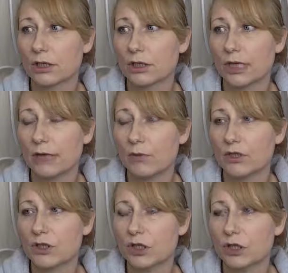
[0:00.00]
It was
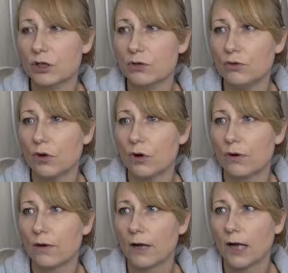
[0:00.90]
too.
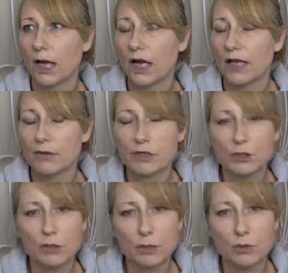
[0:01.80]
There was too
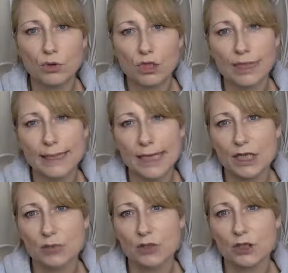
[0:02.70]
much emotional
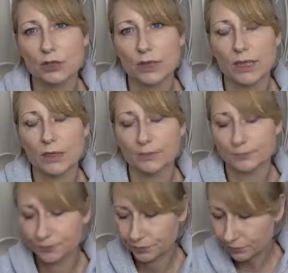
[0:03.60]
attachment to it.
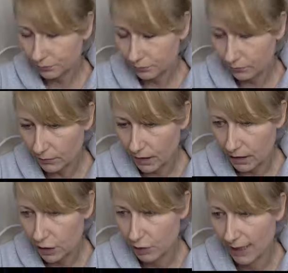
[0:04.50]

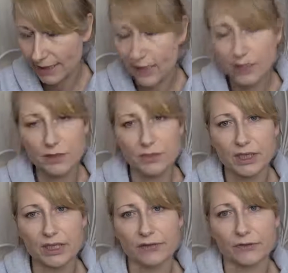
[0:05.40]
So I needed something
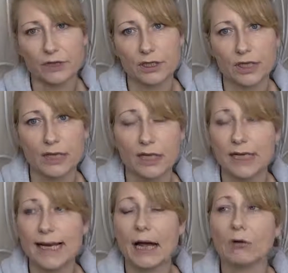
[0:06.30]
different. And and
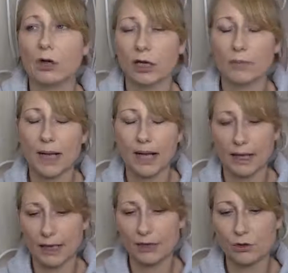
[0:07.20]
now looking back,
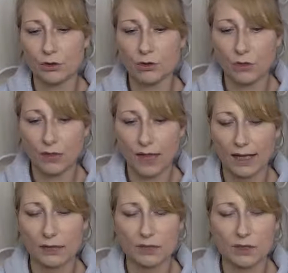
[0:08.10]
I know that
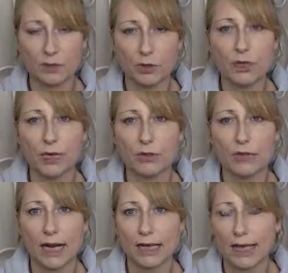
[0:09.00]
it was the burnout.
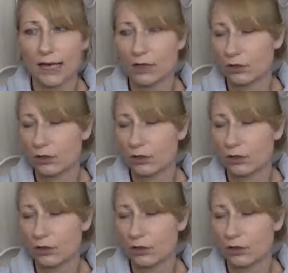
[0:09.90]
I had